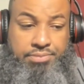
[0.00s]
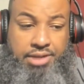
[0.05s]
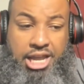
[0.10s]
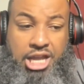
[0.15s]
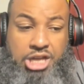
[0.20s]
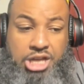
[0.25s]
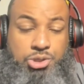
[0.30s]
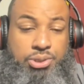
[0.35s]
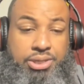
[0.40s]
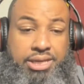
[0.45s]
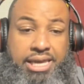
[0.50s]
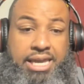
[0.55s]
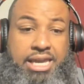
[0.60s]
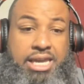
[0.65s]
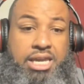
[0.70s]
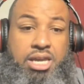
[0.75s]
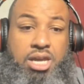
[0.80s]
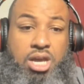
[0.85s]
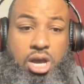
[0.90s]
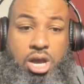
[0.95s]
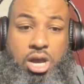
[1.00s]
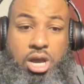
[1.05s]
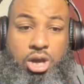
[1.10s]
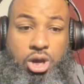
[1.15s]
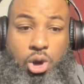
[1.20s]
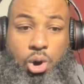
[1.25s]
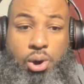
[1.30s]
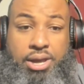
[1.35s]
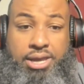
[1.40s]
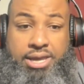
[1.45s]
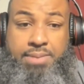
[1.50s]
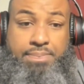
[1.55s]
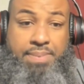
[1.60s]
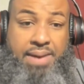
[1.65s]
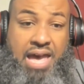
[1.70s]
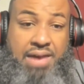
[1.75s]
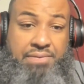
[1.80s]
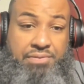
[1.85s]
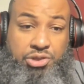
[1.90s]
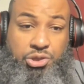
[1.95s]
Andrew King going
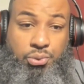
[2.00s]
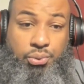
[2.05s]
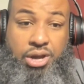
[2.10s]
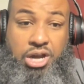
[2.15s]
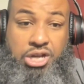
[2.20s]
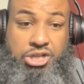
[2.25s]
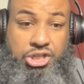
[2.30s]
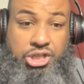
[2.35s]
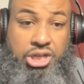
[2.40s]
back for 300